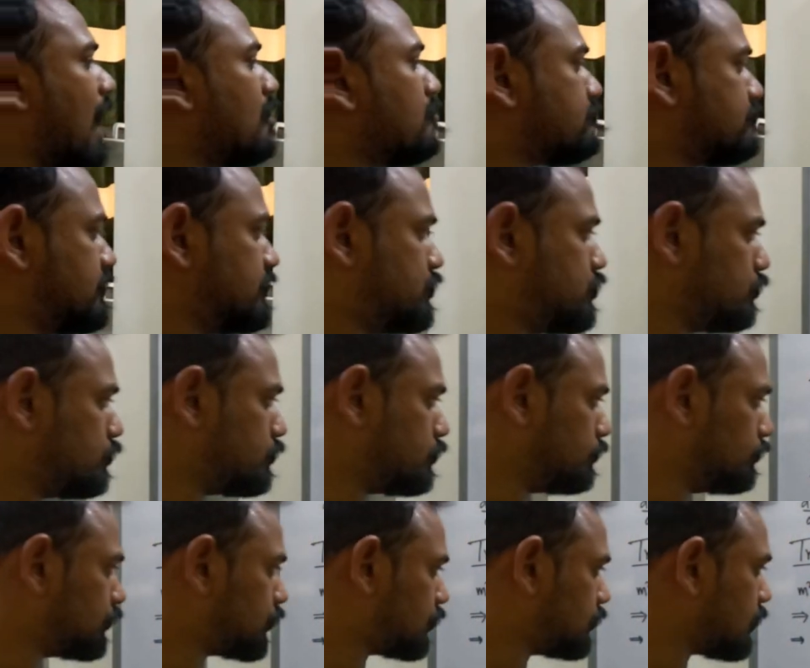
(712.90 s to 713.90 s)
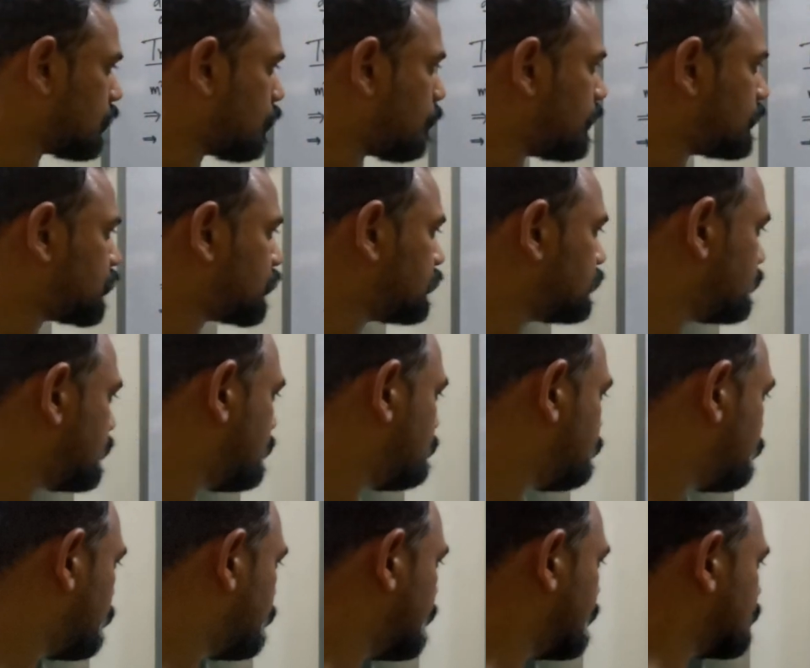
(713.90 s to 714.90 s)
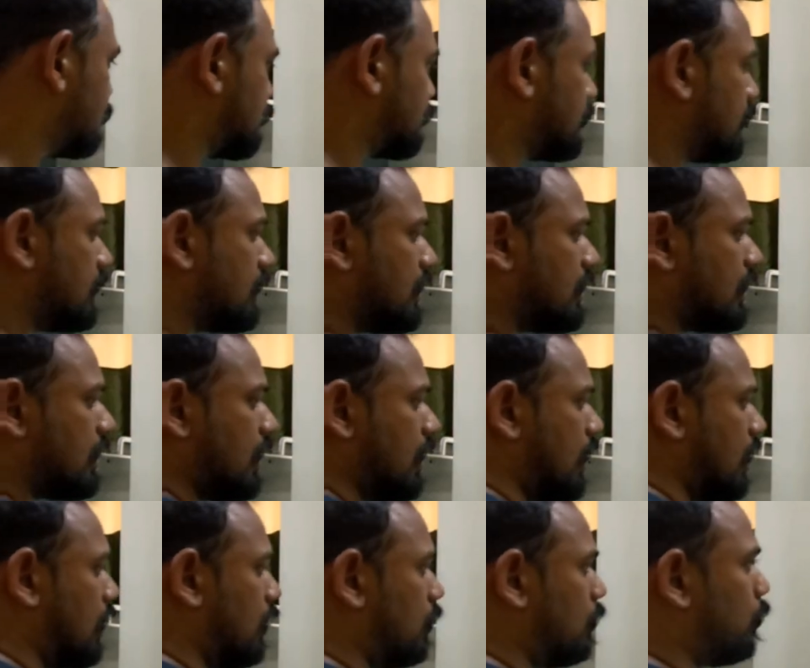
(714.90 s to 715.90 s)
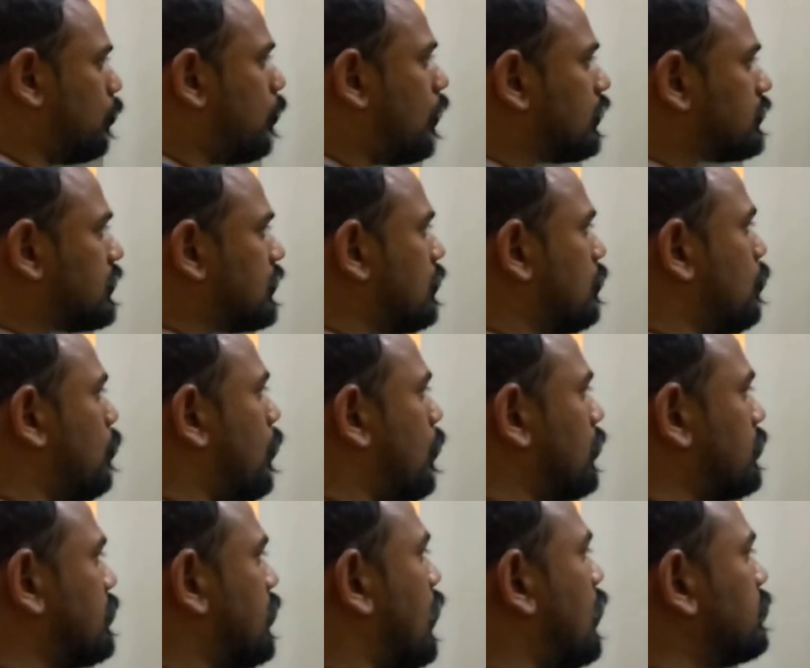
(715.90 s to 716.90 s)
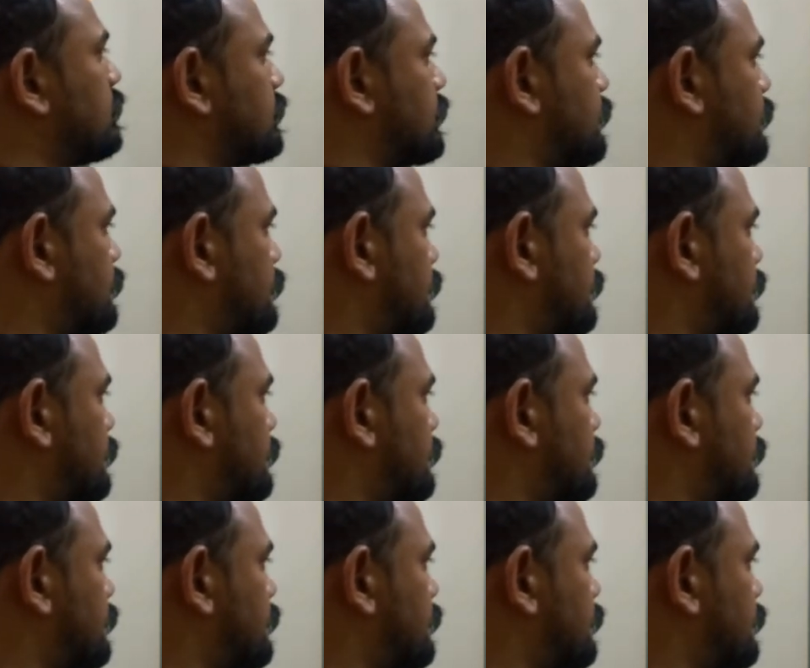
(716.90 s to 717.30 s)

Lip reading: have the two roots, the question therefore is, what are the